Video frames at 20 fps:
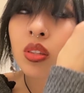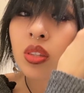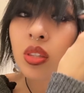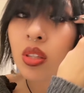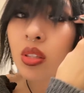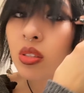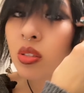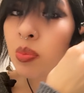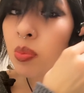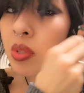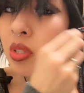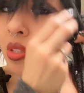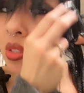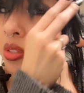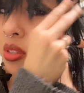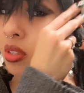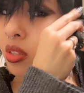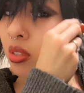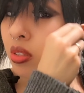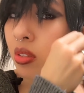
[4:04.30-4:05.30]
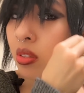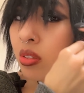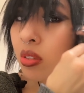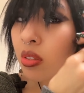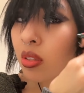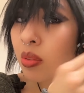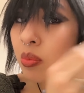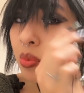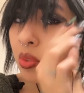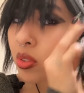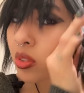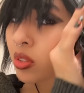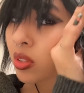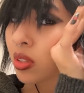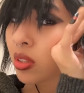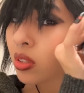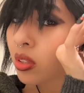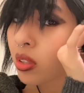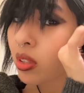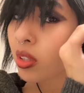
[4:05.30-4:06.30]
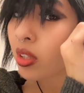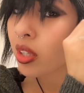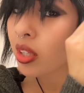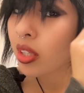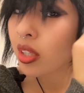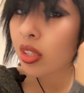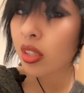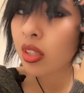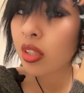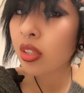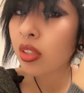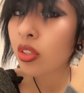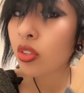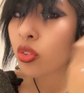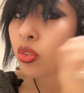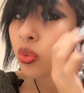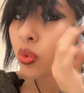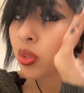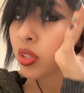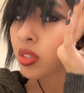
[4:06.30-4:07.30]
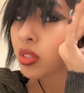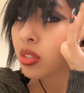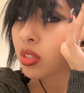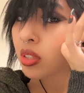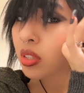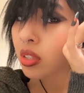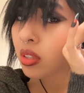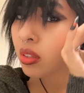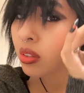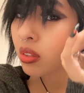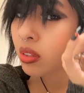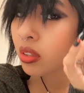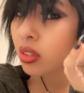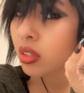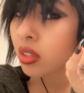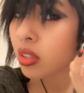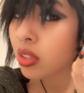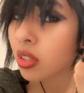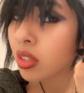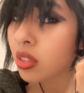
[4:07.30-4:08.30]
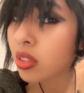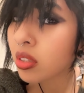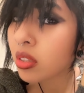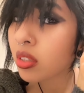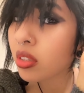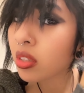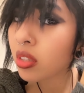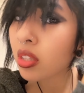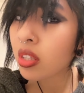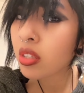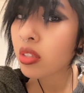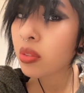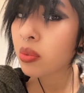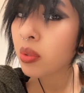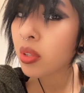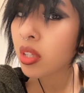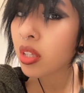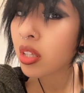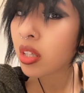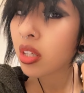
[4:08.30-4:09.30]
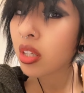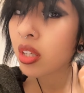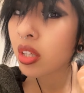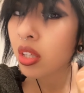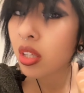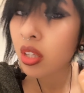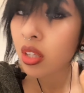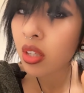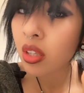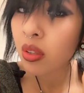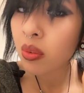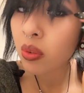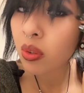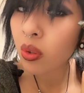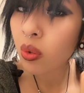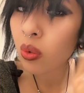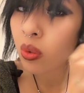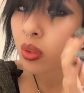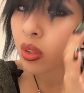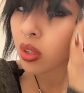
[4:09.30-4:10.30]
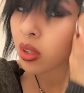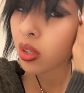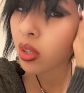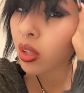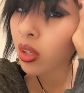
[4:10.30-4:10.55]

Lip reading: these pieces, I'm just gonna like kind of twist a little this way. Wait, hold on.